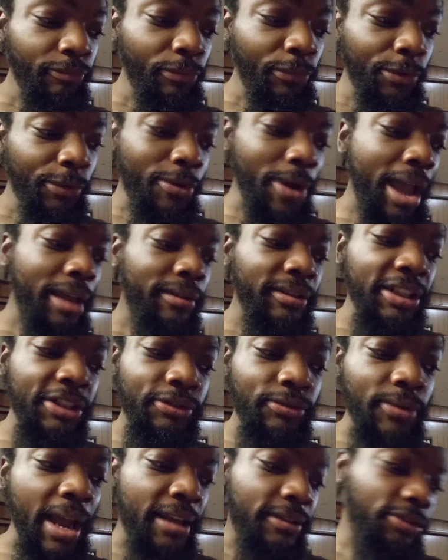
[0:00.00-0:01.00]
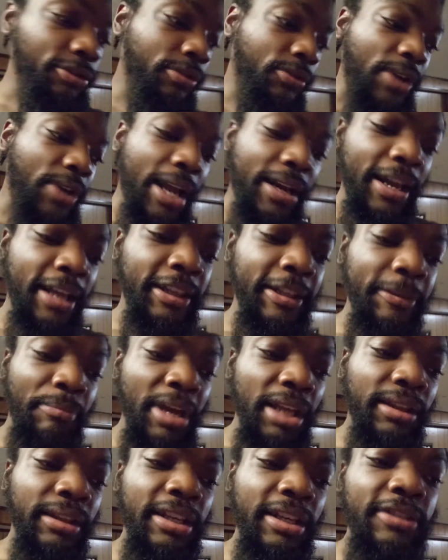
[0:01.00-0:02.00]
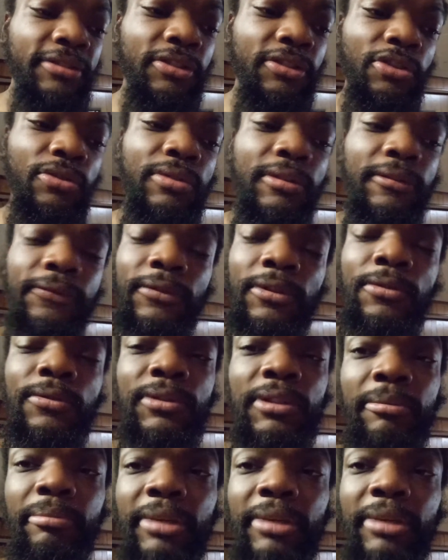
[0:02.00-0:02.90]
Or at least try not to make things too confusing.